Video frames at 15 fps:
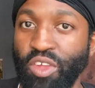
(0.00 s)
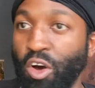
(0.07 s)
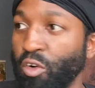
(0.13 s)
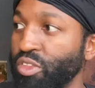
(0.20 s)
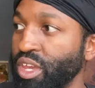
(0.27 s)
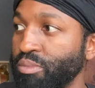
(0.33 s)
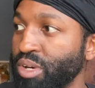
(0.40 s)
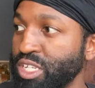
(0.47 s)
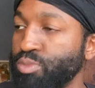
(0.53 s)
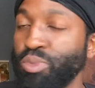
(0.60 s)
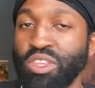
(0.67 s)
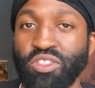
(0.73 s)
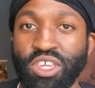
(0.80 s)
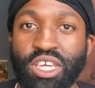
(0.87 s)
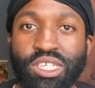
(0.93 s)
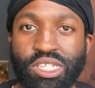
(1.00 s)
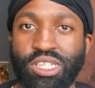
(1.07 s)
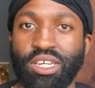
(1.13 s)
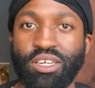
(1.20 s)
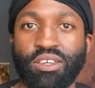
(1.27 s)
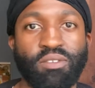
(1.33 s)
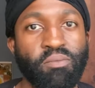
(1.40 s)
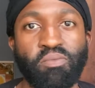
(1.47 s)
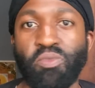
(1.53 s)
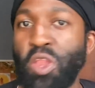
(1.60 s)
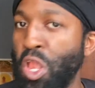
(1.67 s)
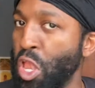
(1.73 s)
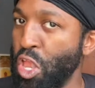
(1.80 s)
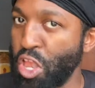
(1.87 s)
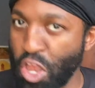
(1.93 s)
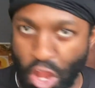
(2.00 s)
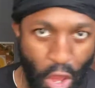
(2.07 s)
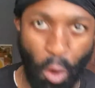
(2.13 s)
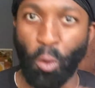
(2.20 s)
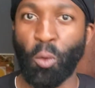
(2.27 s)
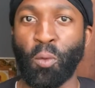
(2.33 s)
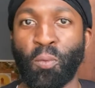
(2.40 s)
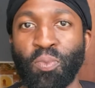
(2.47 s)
Oh, they must be theistic. No.